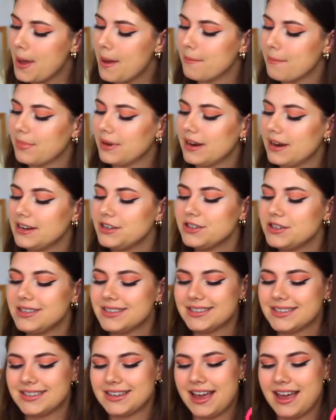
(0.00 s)
But
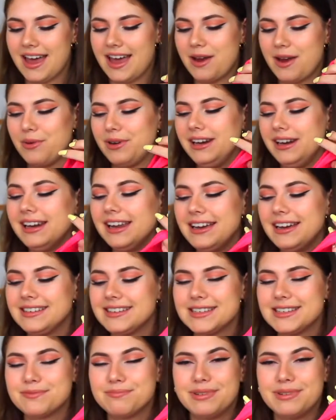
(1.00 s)
I really like
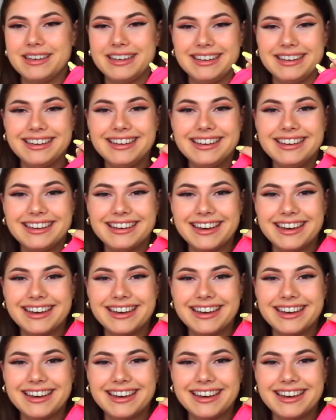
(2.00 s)
this pink.